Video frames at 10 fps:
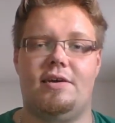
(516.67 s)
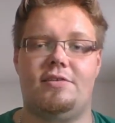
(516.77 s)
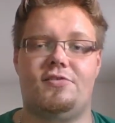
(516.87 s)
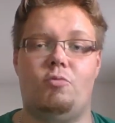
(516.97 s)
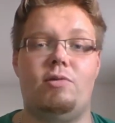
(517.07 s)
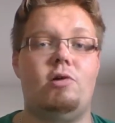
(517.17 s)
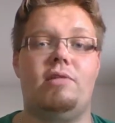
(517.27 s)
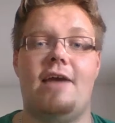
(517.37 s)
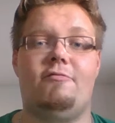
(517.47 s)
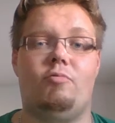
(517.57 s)
So we
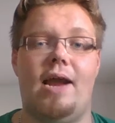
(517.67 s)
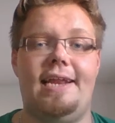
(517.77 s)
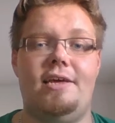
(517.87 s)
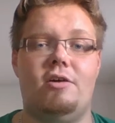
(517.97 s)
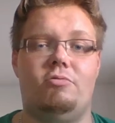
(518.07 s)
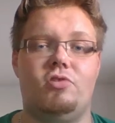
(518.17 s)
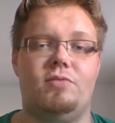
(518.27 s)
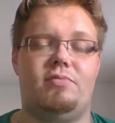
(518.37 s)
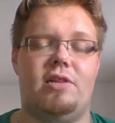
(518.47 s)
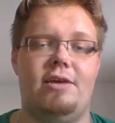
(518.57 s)
only have radio
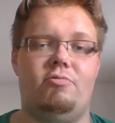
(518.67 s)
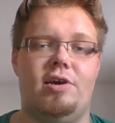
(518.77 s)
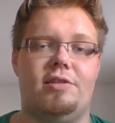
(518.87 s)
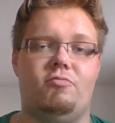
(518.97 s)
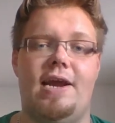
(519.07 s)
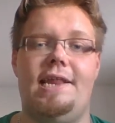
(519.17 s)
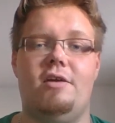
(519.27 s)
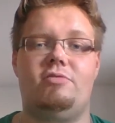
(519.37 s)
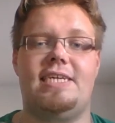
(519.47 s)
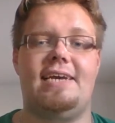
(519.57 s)
to play with.
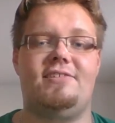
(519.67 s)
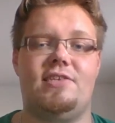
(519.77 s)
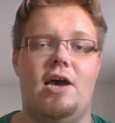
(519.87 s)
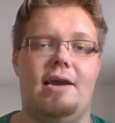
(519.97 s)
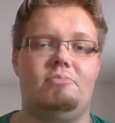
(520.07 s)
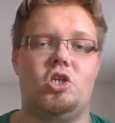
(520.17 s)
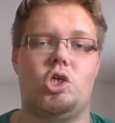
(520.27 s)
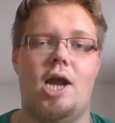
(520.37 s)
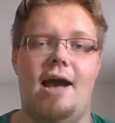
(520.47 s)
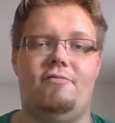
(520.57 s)
Radio takes time to
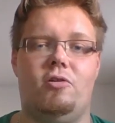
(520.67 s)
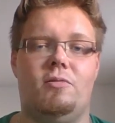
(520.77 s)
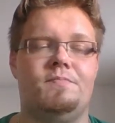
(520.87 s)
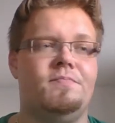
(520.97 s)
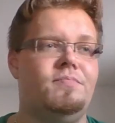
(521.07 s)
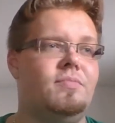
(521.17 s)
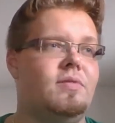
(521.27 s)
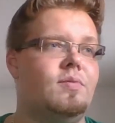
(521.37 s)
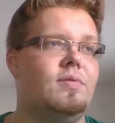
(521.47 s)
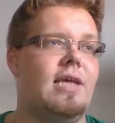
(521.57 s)
travel.
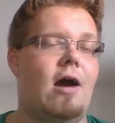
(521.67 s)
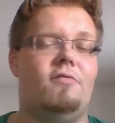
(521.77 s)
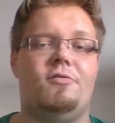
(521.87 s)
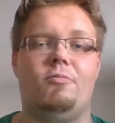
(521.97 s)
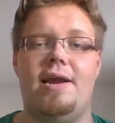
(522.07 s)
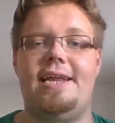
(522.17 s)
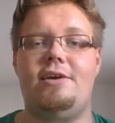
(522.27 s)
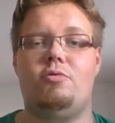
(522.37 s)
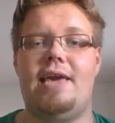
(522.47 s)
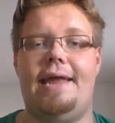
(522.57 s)
However,
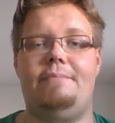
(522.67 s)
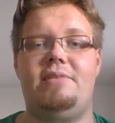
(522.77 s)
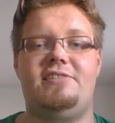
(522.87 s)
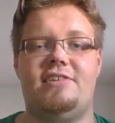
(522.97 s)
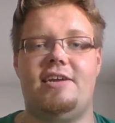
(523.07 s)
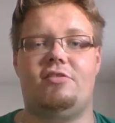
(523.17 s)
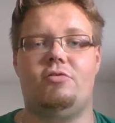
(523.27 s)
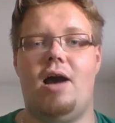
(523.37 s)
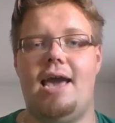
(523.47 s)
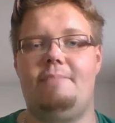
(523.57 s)
radio can be sent
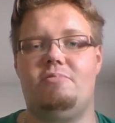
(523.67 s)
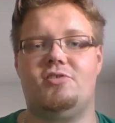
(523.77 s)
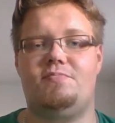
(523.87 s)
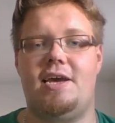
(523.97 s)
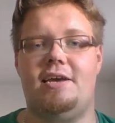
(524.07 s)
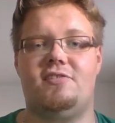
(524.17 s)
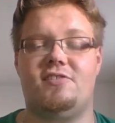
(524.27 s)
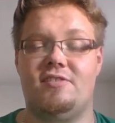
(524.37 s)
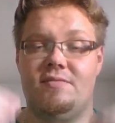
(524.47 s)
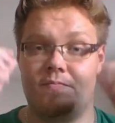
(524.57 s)
through
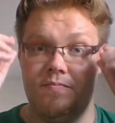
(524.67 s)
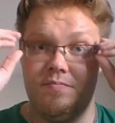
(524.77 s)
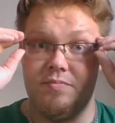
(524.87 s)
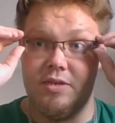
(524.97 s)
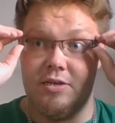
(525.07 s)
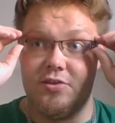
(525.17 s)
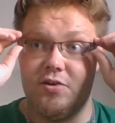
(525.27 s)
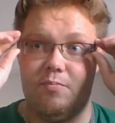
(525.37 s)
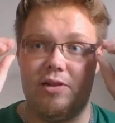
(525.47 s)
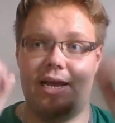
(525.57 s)
hyperspace.
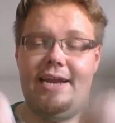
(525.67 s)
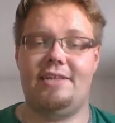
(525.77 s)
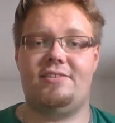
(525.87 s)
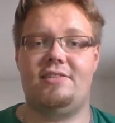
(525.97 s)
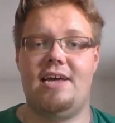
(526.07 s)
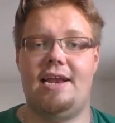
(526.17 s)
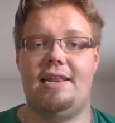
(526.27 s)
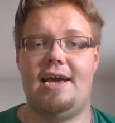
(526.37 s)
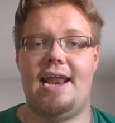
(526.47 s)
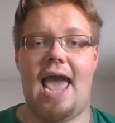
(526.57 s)
So planets
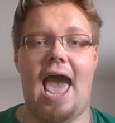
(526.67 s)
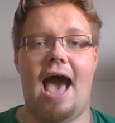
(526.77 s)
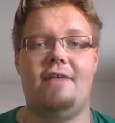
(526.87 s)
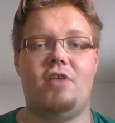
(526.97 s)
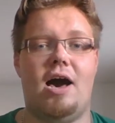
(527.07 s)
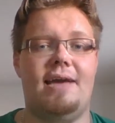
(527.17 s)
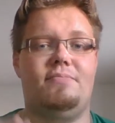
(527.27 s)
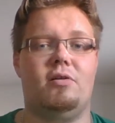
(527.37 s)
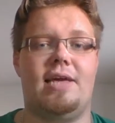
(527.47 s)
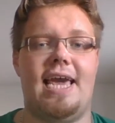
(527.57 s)
that have a
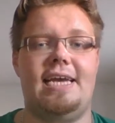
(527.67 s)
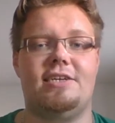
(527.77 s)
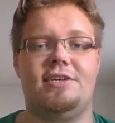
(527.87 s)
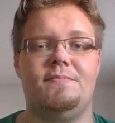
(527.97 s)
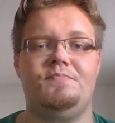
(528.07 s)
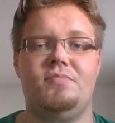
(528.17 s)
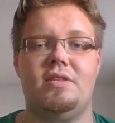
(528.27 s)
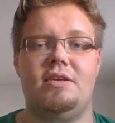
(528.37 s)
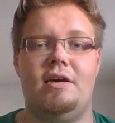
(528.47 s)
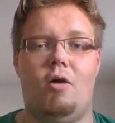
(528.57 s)
hypergate
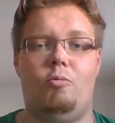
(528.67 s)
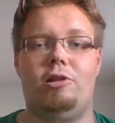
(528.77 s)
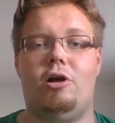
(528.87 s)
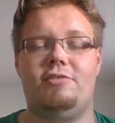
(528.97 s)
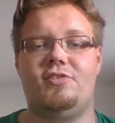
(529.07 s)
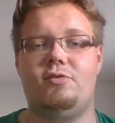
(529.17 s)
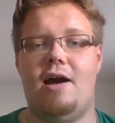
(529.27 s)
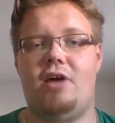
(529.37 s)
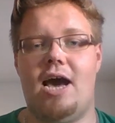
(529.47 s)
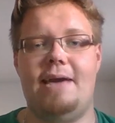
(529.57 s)
will also
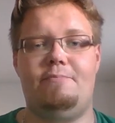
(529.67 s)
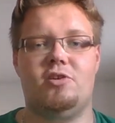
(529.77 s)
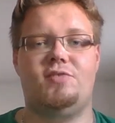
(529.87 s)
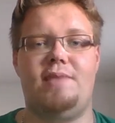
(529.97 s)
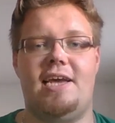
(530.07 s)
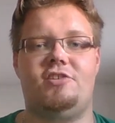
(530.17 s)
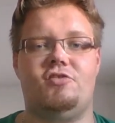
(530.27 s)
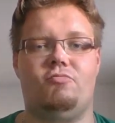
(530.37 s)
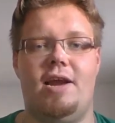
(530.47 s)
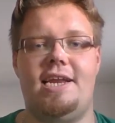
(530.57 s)
have a
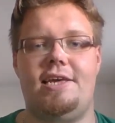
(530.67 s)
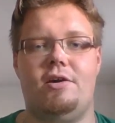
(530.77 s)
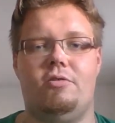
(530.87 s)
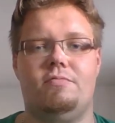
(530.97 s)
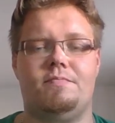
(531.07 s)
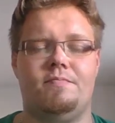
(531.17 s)
hyperspace radio.